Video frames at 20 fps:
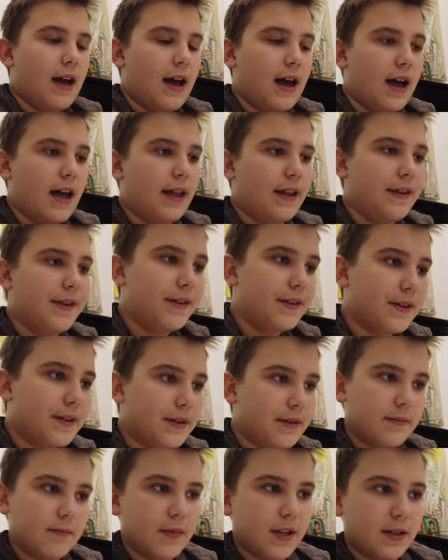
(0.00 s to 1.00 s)
And
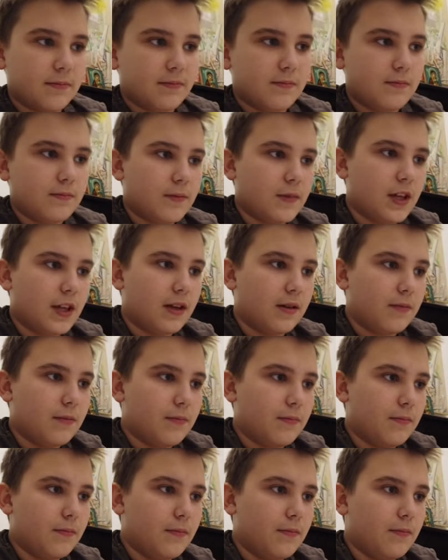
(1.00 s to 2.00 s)
king
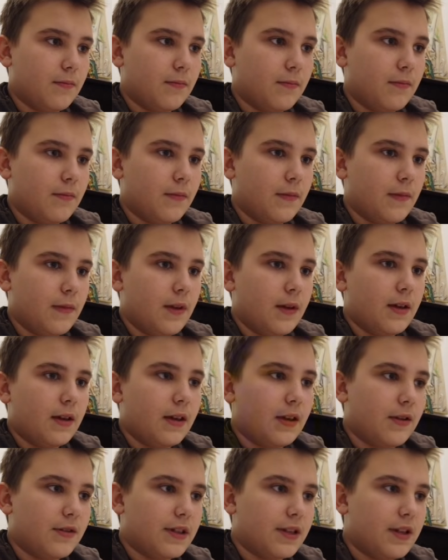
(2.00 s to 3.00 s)

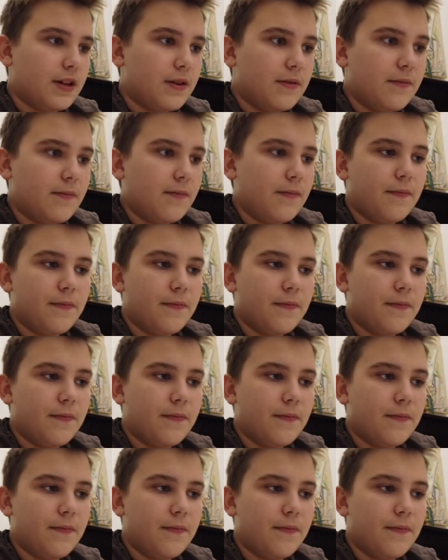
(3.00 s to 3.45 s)
goes here.